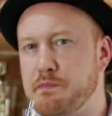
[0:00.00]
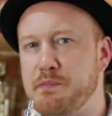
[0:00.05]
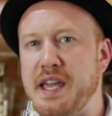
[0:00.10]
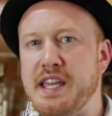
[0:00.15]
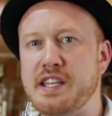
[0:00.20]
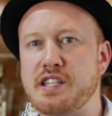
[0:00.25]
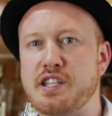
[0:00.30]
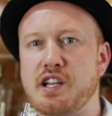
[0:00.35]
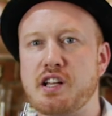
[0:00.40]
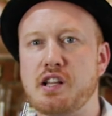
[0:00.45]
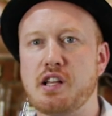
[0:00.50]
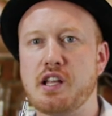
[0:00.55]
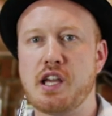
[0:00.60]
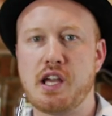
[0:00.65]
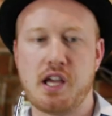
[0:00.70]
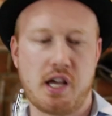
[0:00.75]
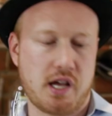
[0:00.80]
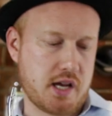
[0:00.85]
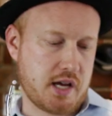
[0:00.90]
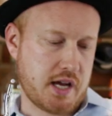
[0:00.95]

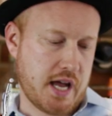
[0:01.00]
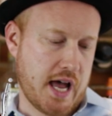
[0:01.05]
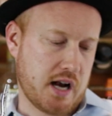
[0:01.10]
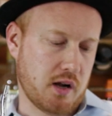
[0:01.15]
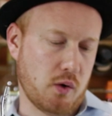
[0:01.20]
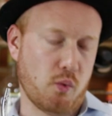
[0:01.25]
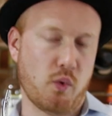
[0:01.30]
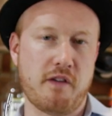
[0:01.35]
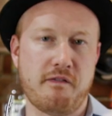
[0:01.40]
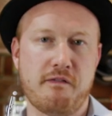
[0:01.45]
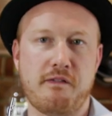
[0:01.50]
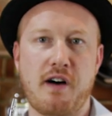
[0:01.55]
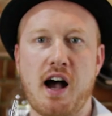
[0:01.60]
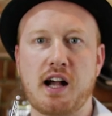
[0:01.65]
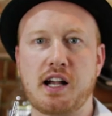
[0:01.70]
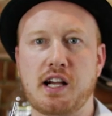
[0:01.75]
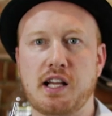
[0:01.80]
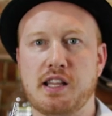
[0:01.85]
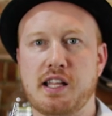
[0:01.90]
basically Ketel One vodka